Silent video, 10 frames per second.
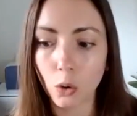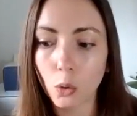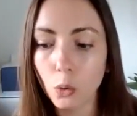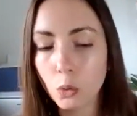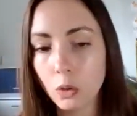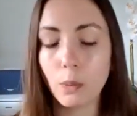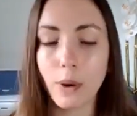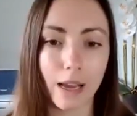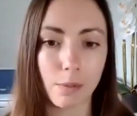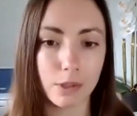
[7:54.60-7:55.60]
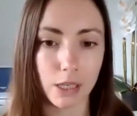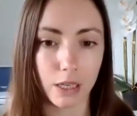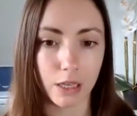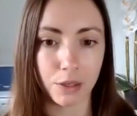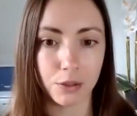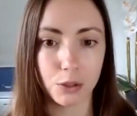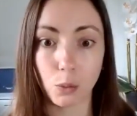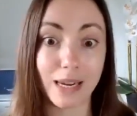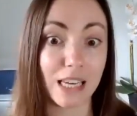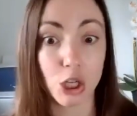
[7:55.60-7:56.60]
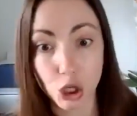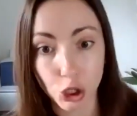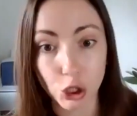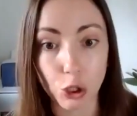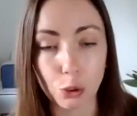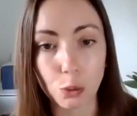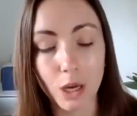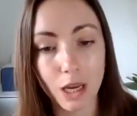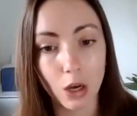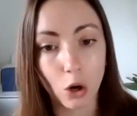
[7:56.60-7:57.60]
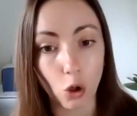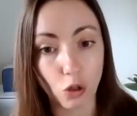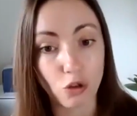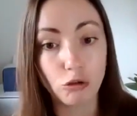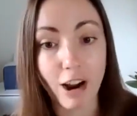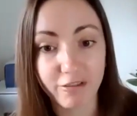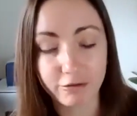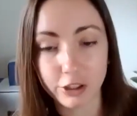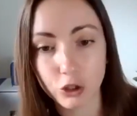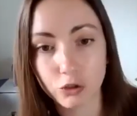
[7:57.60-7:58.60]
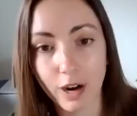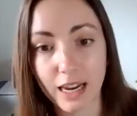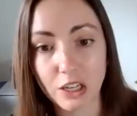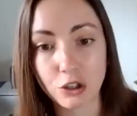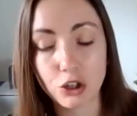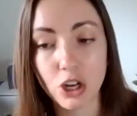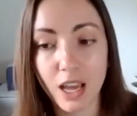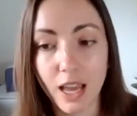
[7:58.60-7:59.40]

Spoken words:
all the way up to 22 on the reference range.